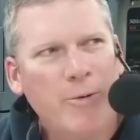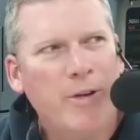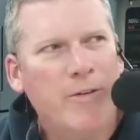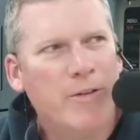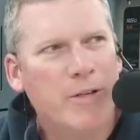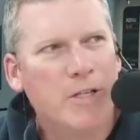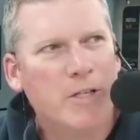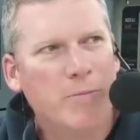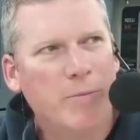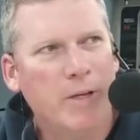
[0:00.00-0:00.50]

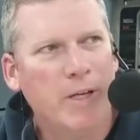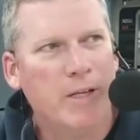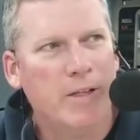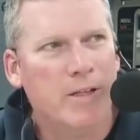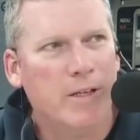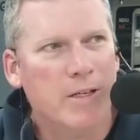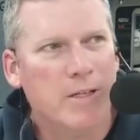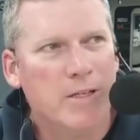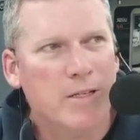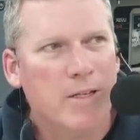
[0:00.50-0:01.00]
even explain
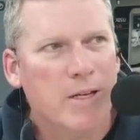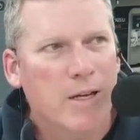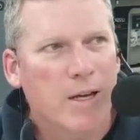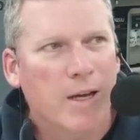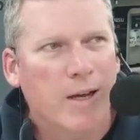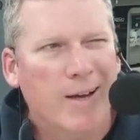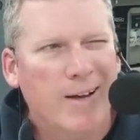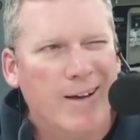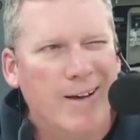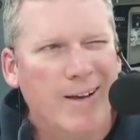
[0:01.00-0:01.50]
this?
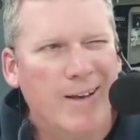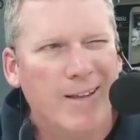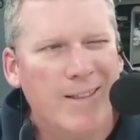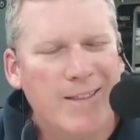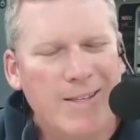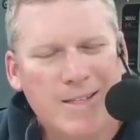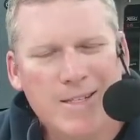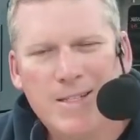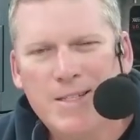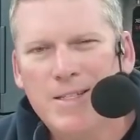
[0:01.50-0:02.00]

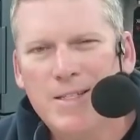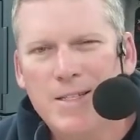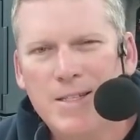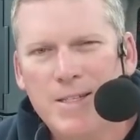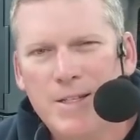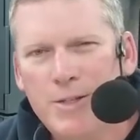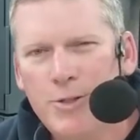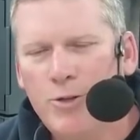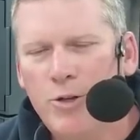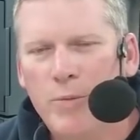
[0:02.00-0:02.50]
This
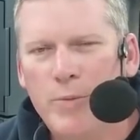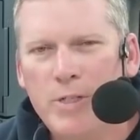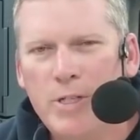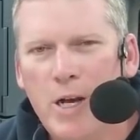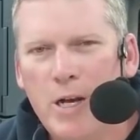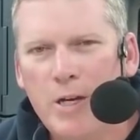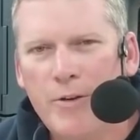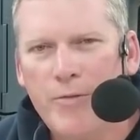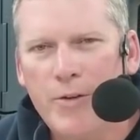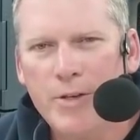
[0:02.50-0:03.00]

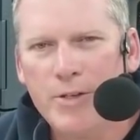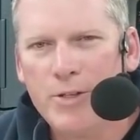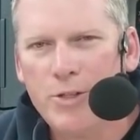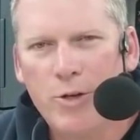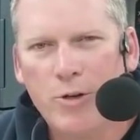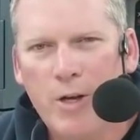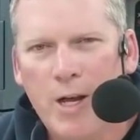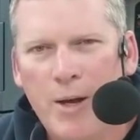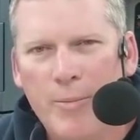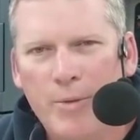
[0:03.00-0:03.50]
chromatography is
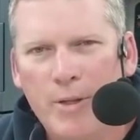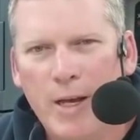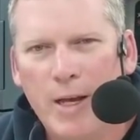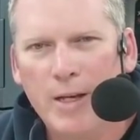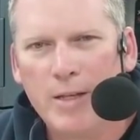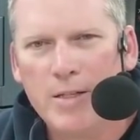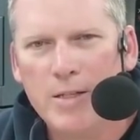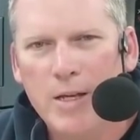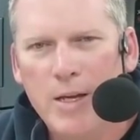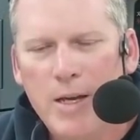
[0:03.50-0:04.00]
so
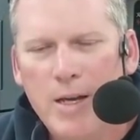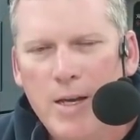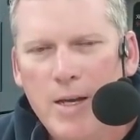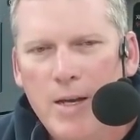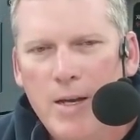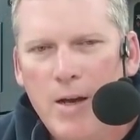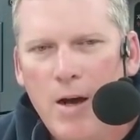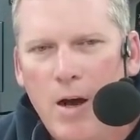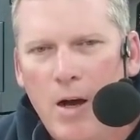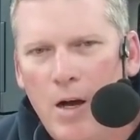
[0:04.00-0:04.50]
complex.
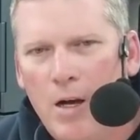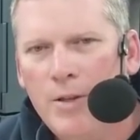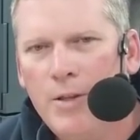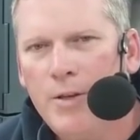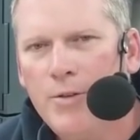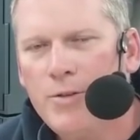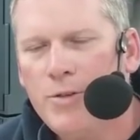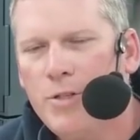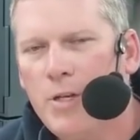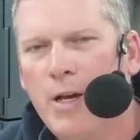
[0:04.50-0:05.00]
All the
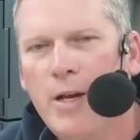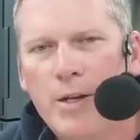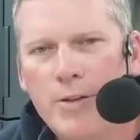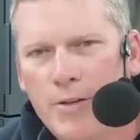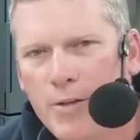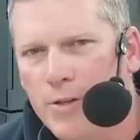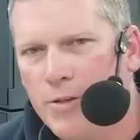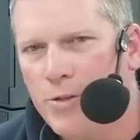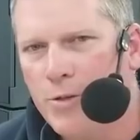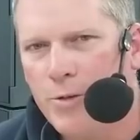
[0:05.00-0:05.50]
other
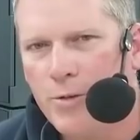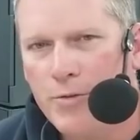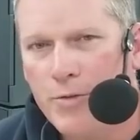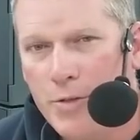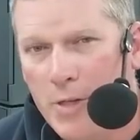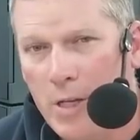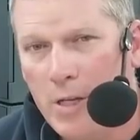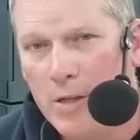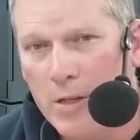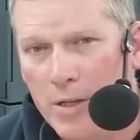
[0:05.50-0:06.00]
scientists who have
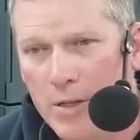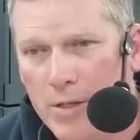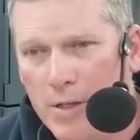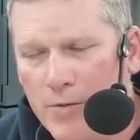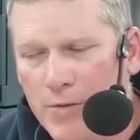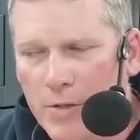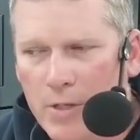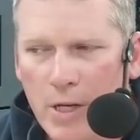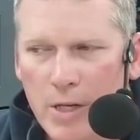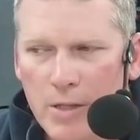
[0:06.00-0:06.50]
seen this
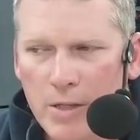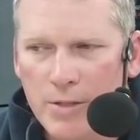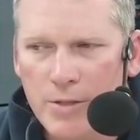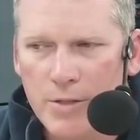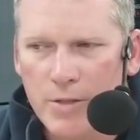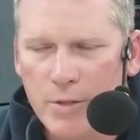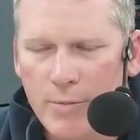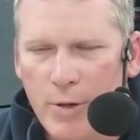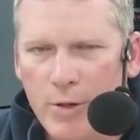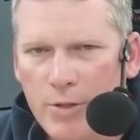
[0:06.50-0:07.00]
have said this
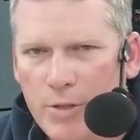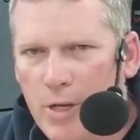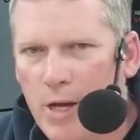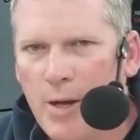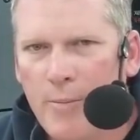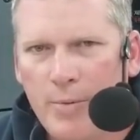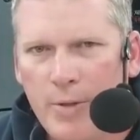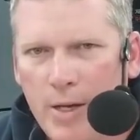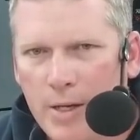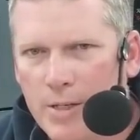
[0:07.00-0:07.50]
is the most
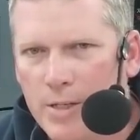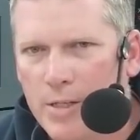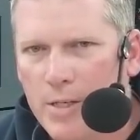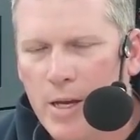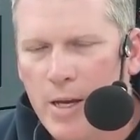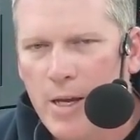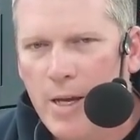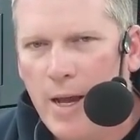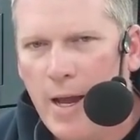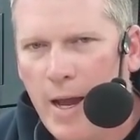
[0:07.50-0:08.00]
complex
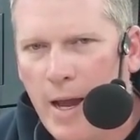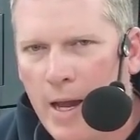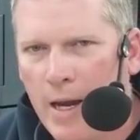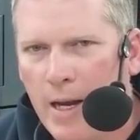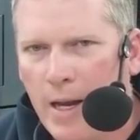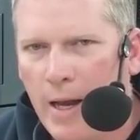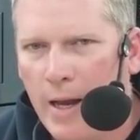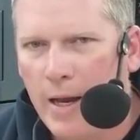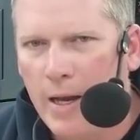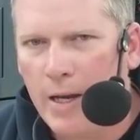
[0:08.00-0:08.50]

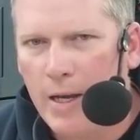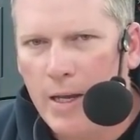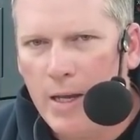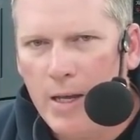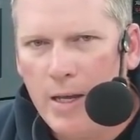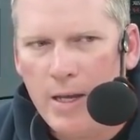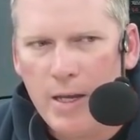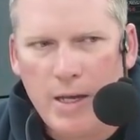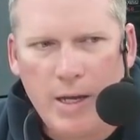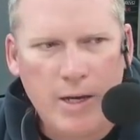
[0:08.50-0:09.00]
analyte
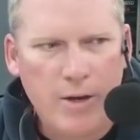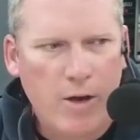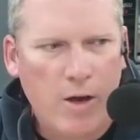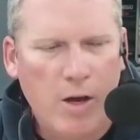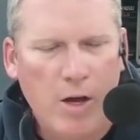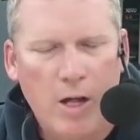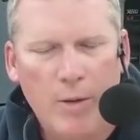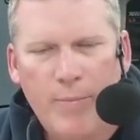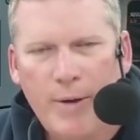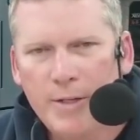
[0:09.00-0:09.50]
in
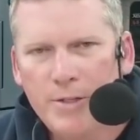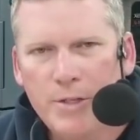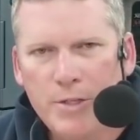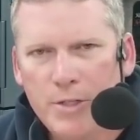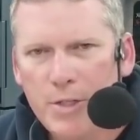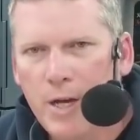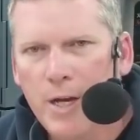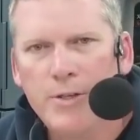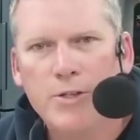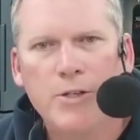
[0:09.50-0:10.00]
all
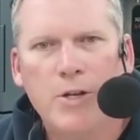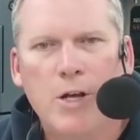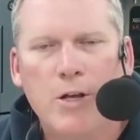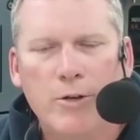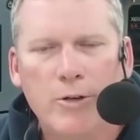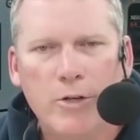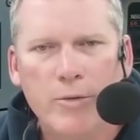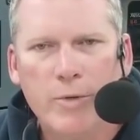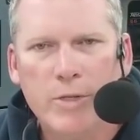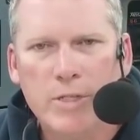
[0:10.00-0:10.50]
pesticides and all
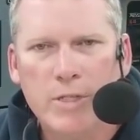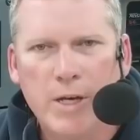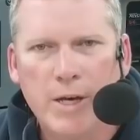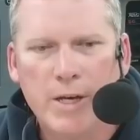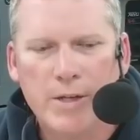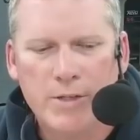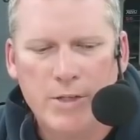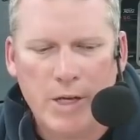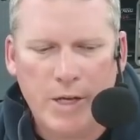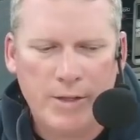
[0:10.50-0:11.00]

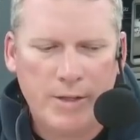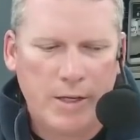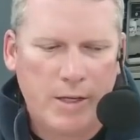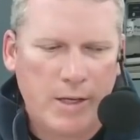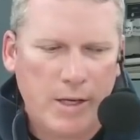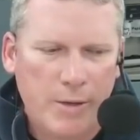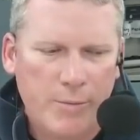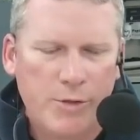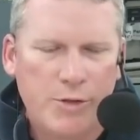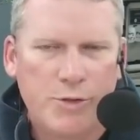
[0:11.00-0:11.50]
herbicides, and the
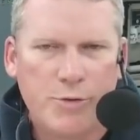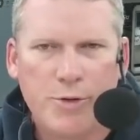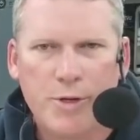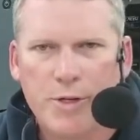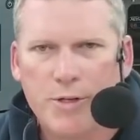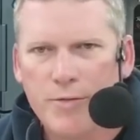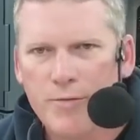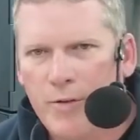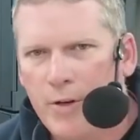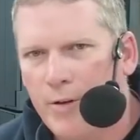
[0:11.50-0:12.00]
chemistry
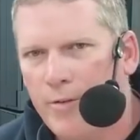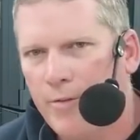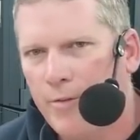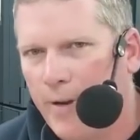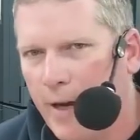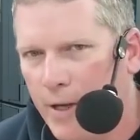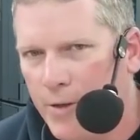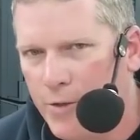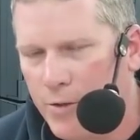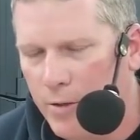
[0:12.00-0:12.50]
is very
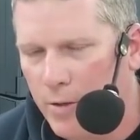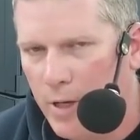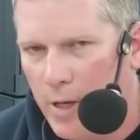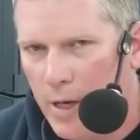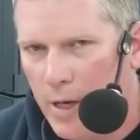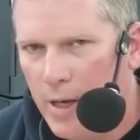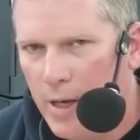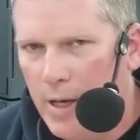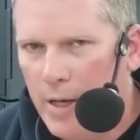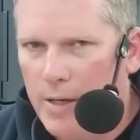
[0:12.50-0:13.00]
fragile.
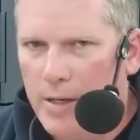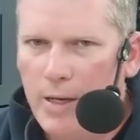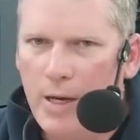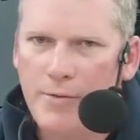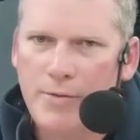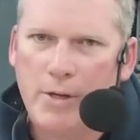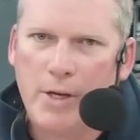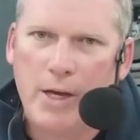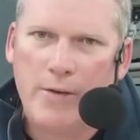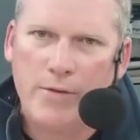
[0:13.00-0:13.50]
You have
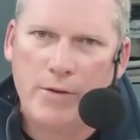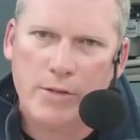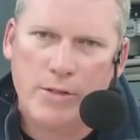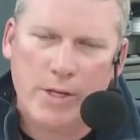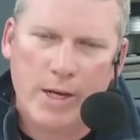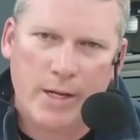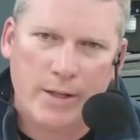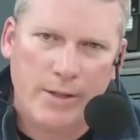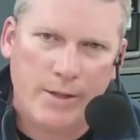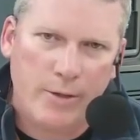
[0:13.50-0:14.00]
to have
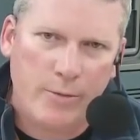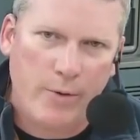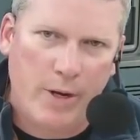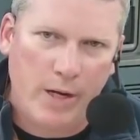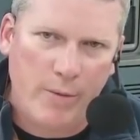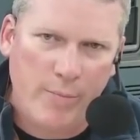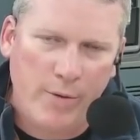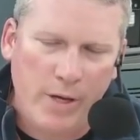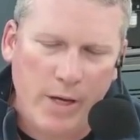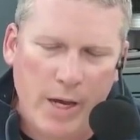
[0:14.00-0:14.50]
exactly the
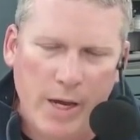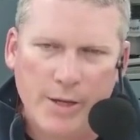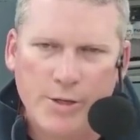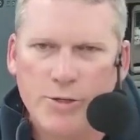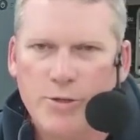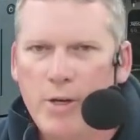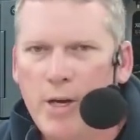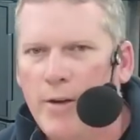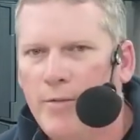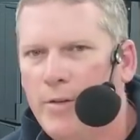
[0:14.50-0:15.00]
right
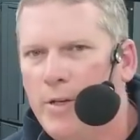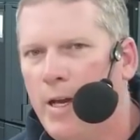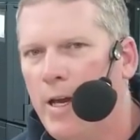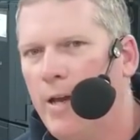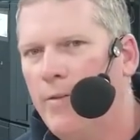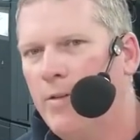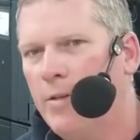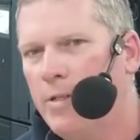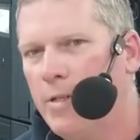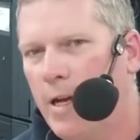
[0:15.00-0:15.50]
pH. You have to
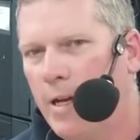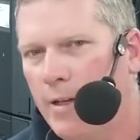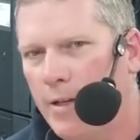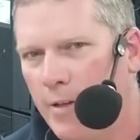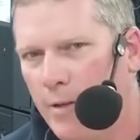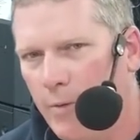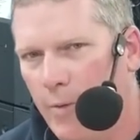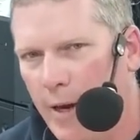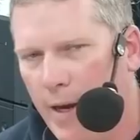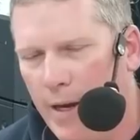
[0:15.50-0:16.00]
have exactly
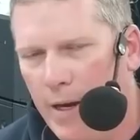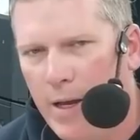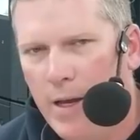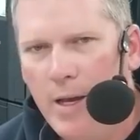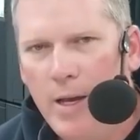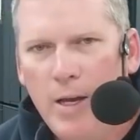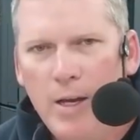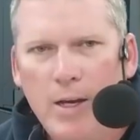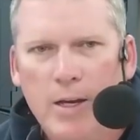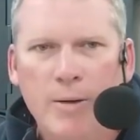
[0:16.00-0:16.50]
the right
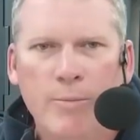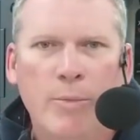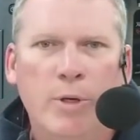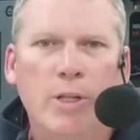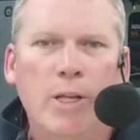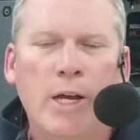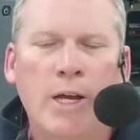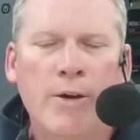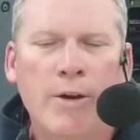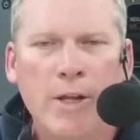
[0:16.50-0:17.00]

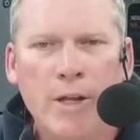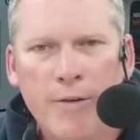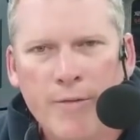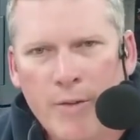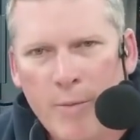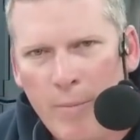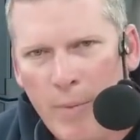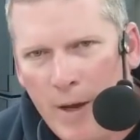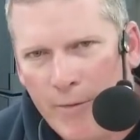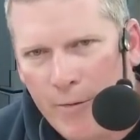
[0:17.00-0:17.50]
molarity of
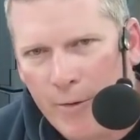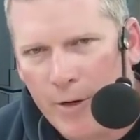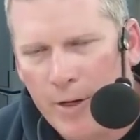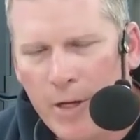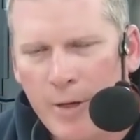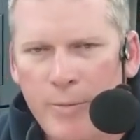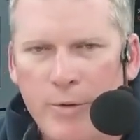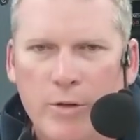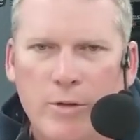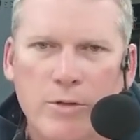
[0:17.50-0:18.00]
the buffer
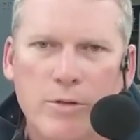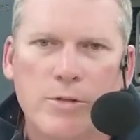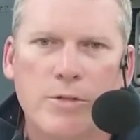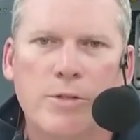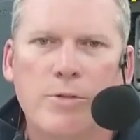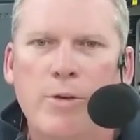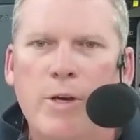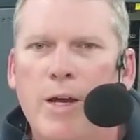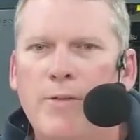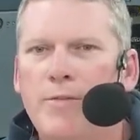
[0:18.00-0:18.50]
chemicals.
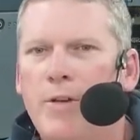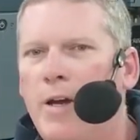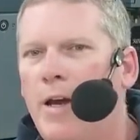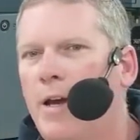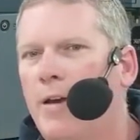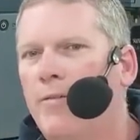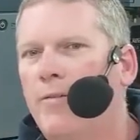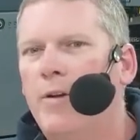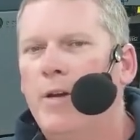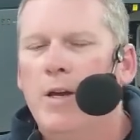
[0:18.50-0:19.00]
You have to
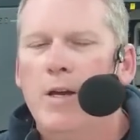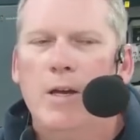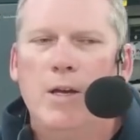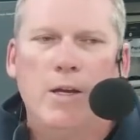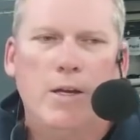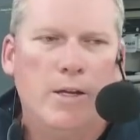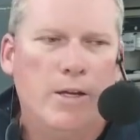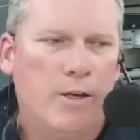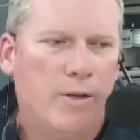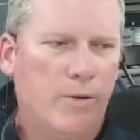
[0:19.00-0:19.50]
have,
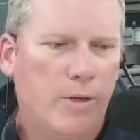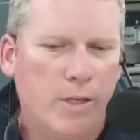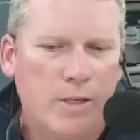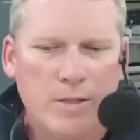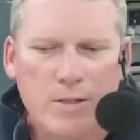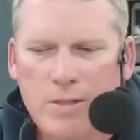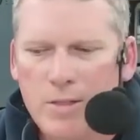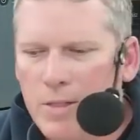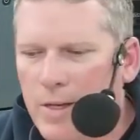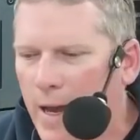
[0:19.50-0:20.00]

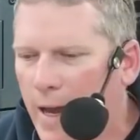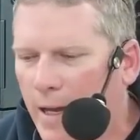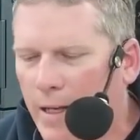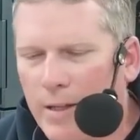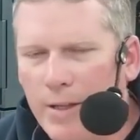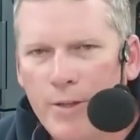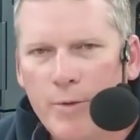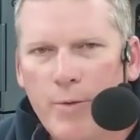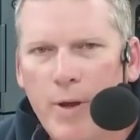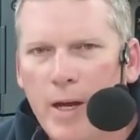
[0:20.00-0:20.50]

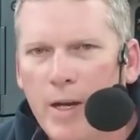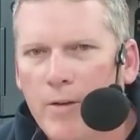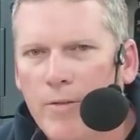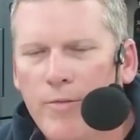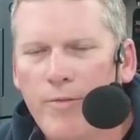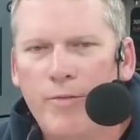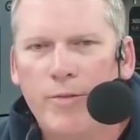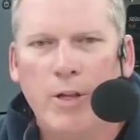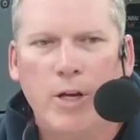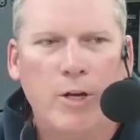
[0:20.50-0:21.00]
exactly the right
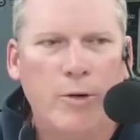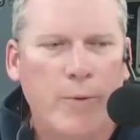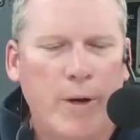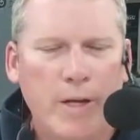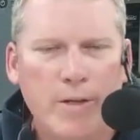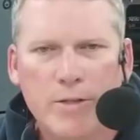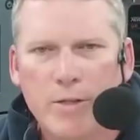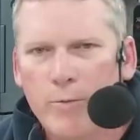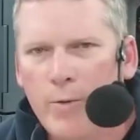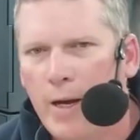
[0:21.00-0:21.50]
flow
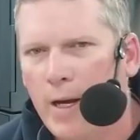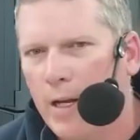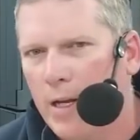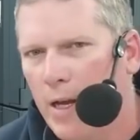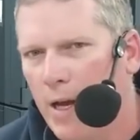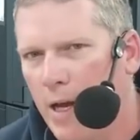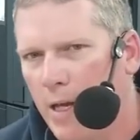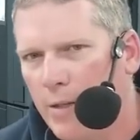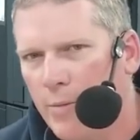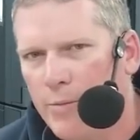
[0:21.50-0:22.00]
rates, the right
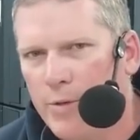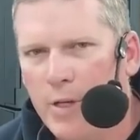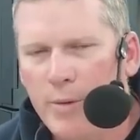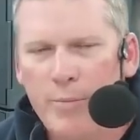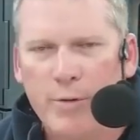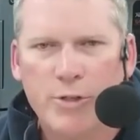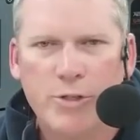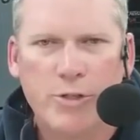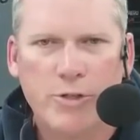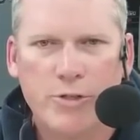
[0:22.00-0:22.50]
column
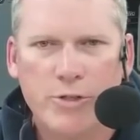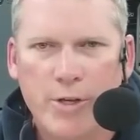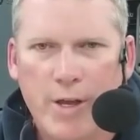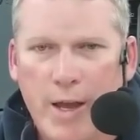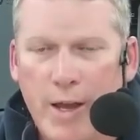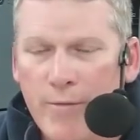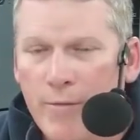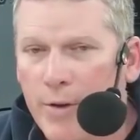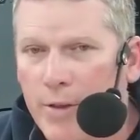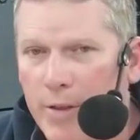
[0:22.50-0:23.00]
temperatures,
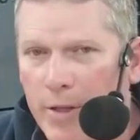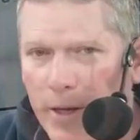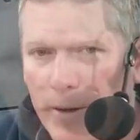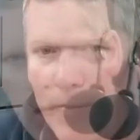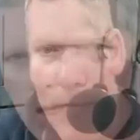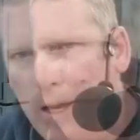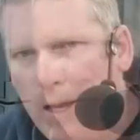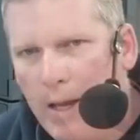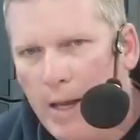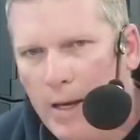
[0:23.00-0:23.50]
everything.
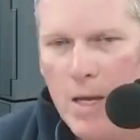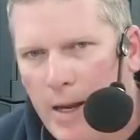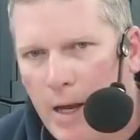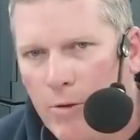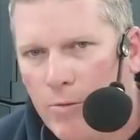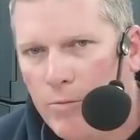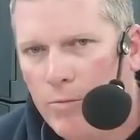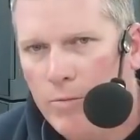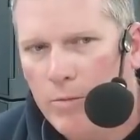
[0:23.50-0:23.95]
Now,